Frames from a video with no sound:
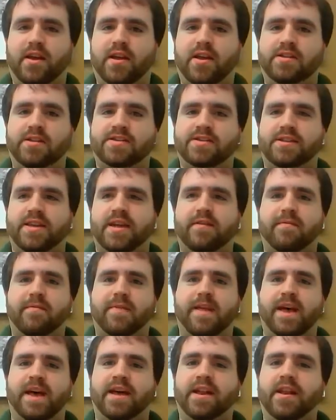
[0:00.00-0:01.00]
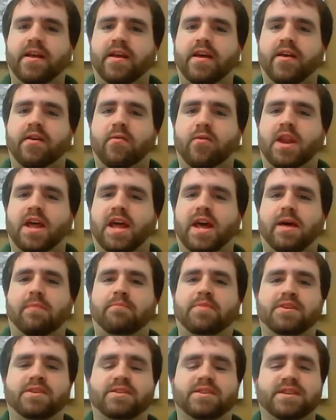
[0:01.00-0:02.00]
instead of that, what
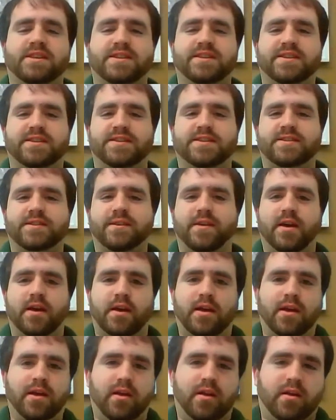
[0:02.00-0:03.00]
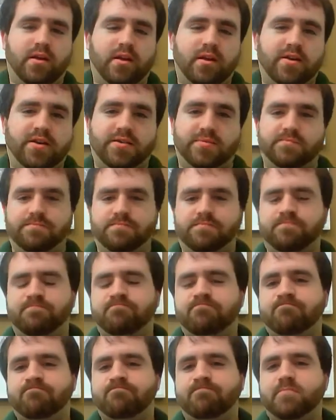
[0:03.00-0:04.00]
happens is
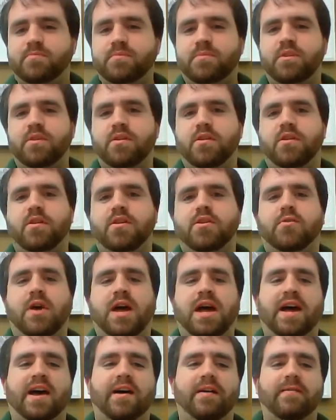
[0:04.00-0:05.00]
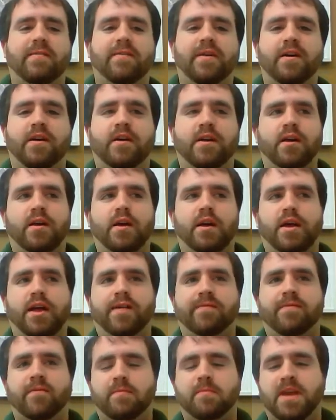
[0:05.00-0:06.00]
you have
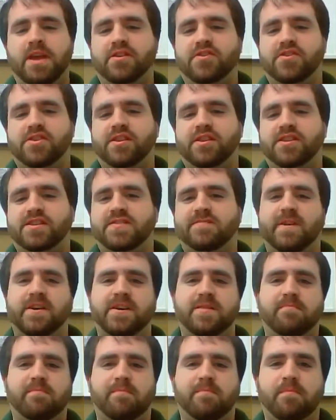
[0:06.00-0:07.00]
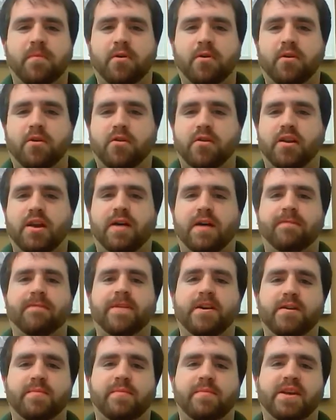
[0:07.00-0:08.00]
information that's not
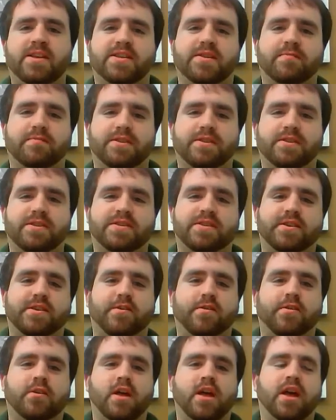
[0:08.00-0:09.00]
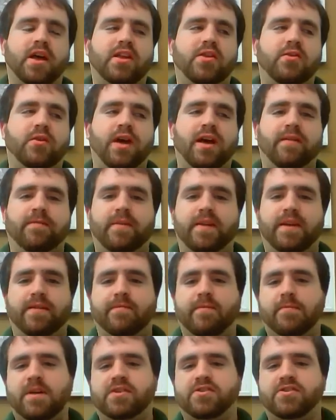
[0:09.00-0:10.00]
very basic, but still you have
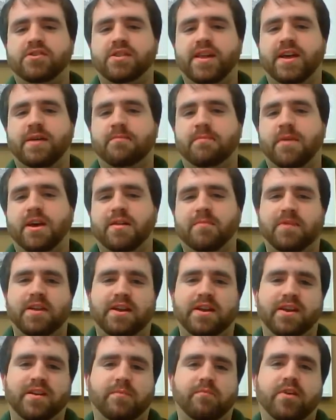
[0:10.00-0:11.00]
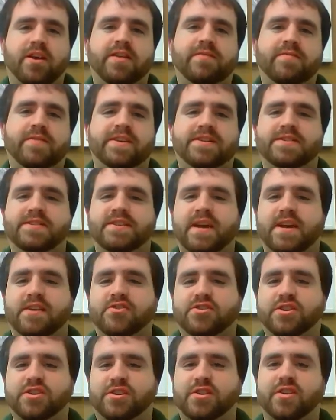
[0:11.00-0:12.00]
information that might have been in a previous
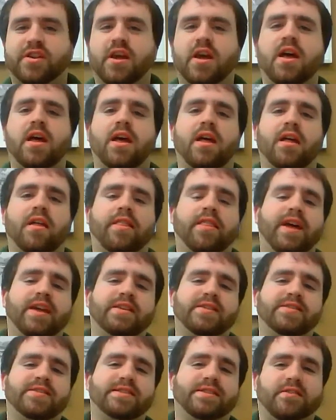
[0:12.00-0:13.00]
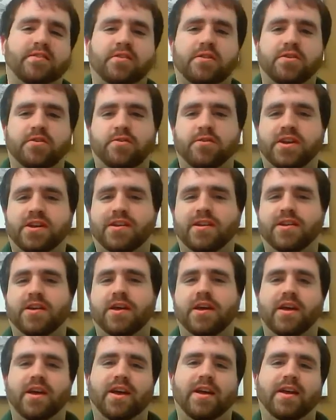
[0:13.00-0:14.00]
section that is included
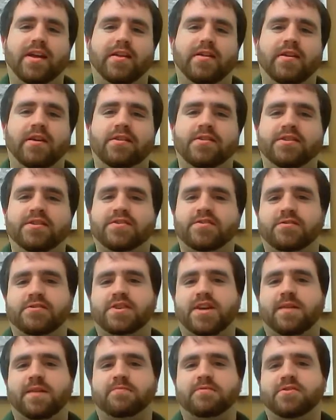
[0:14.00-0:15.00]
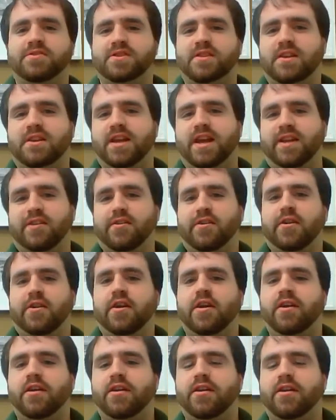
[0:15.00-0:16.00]
in additional chapters
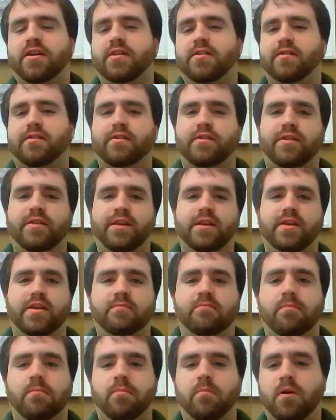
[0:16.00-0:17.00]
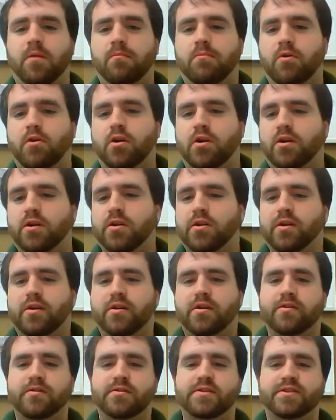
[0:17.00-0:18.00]
later in the book.
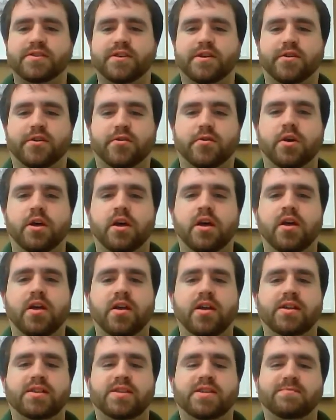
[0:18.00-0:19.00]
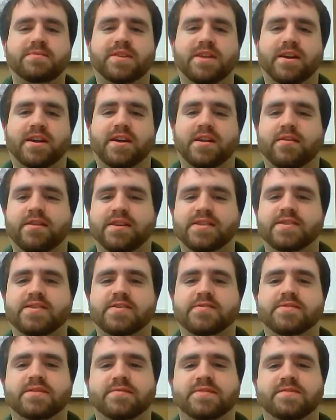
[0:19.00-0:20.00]
So it seems like this
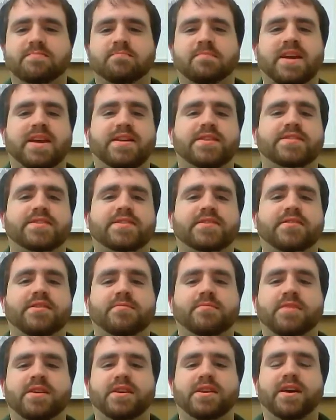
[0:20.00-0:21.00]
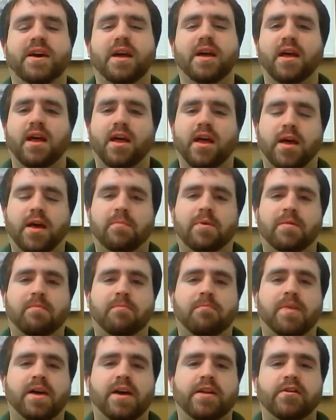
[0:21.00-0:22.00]
use of space could be a
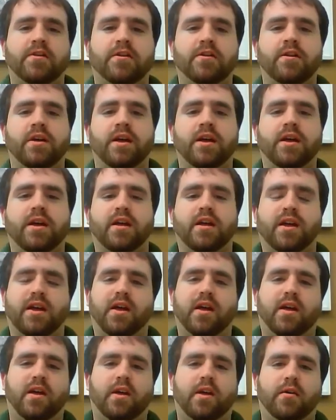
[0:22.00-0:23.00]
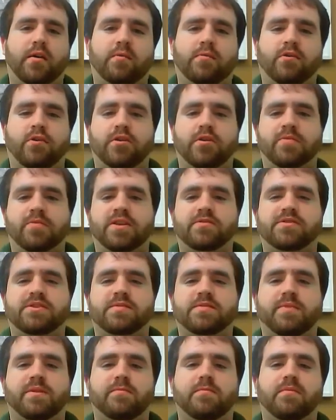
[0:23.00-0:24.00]
bit better, and could be used
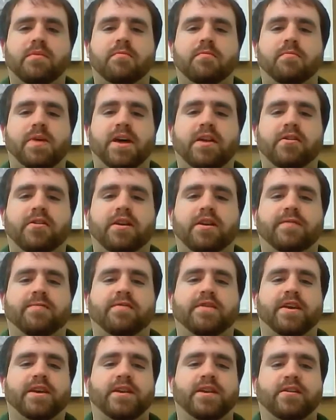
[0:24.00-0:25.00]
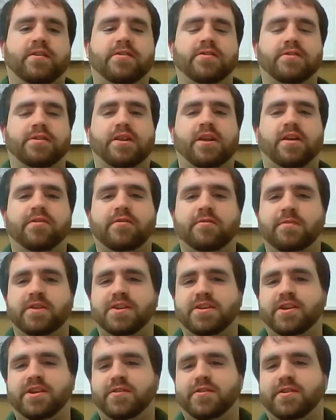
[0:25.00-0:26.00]
a bit better if they included other
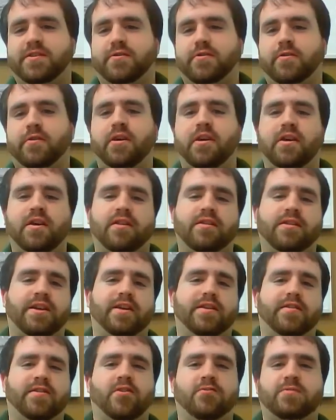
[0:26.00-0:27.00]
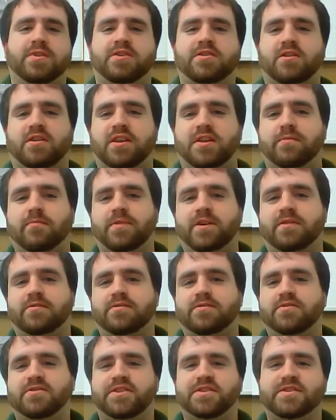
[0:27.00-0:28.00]
material that I'll be talking
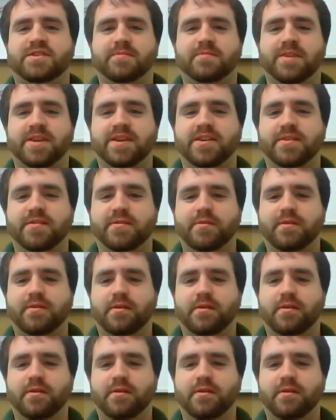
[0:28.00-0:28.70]
about in just a bit.